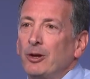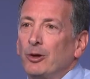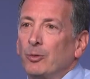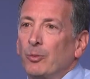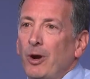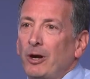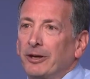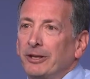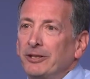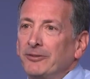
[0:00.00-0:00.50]

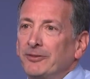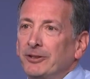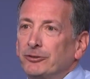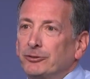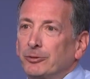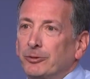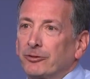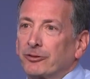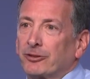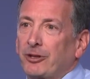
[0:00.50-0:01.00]
Well,
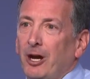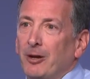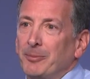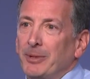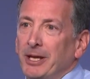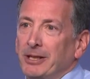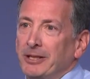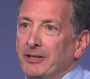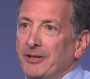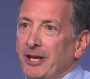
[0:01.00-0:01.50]
individuals come
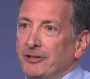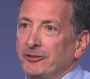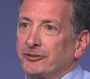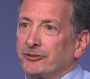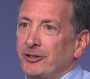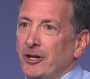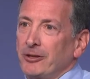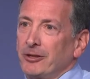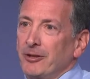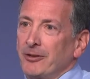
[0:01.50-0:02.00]
in and they
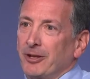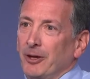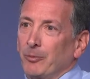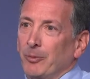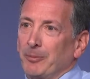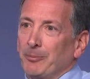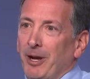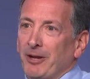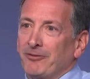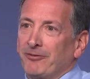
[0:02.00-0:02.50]
show you that
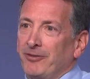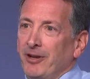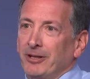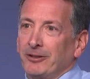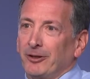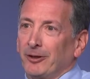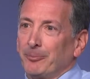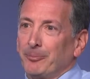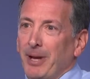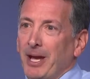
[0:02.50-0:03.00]
when my
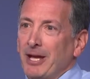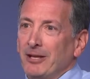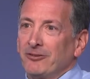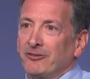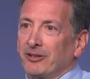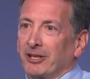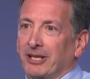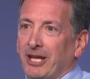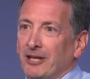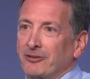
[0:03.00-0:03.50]
finger
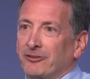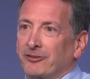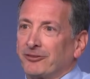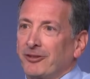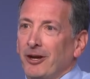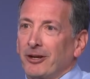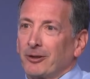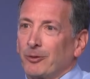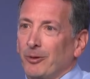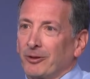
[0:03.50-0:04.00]
bends, it gets
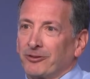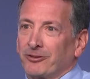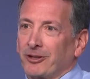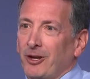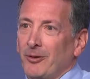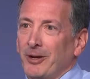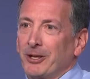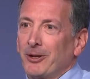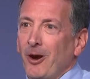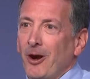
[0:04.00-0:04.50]
stuck. What's
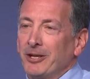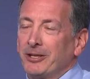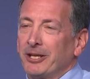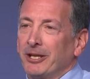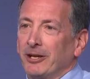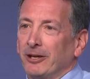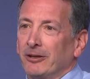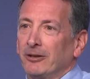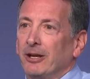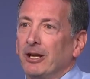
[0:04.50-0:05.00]
going on
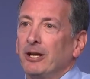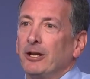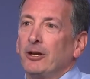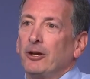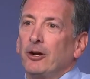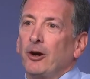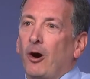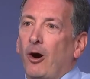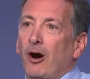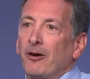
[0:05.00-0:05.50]
here?
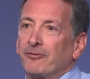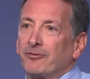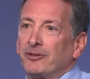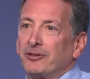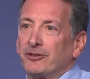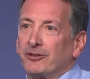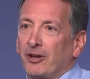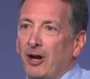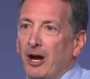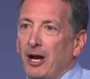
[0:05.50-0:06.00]

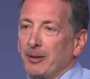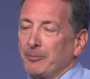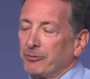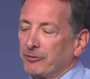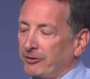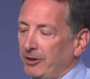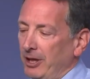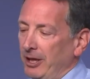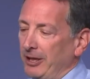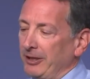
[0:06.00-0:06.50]

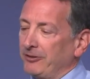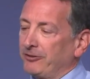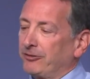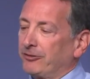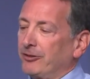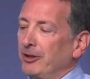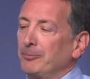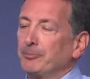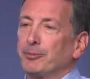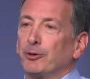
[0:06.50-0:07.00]
Oftentimes, a
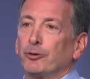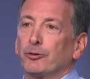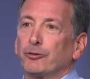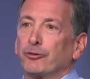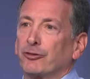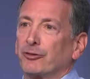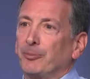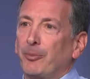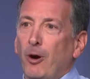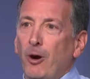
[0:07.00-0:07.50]
simple,
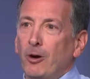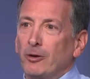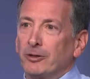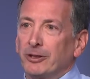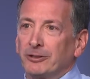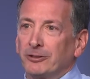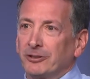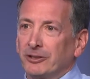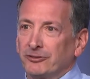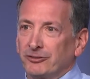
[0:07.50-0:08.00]
small
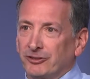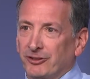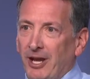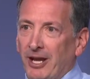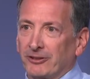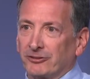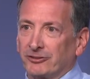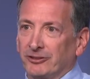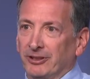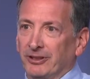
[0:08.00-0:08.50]
little
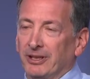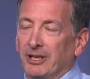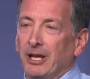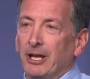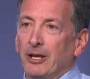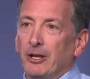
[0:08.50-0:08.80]
injection